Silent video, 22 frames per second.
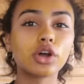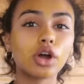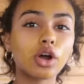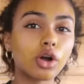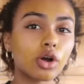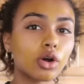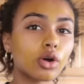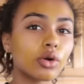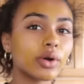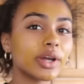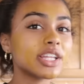
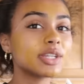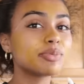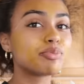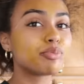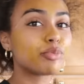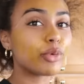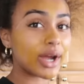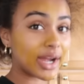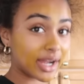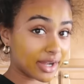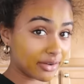So it's
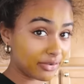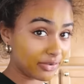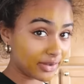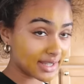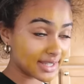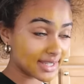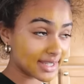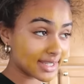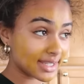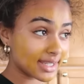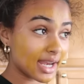
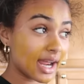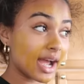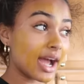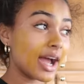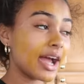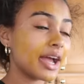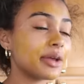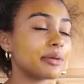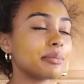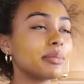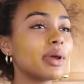breakfast
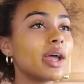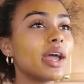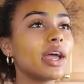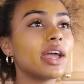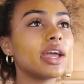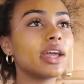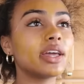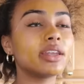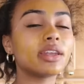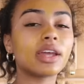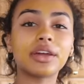time
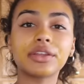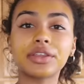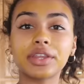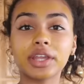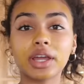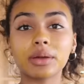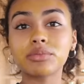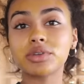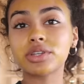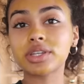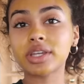and I
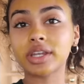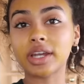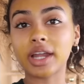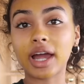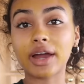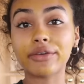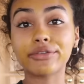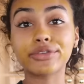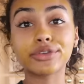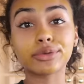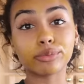think I'm just gonna
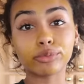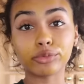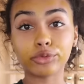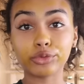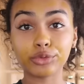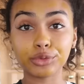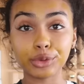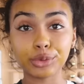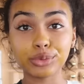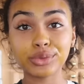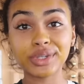have some
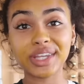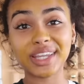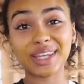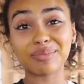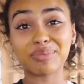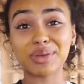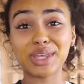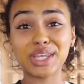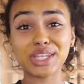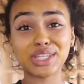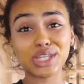fruit and a
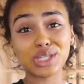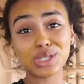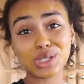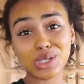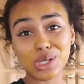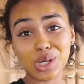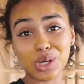piece of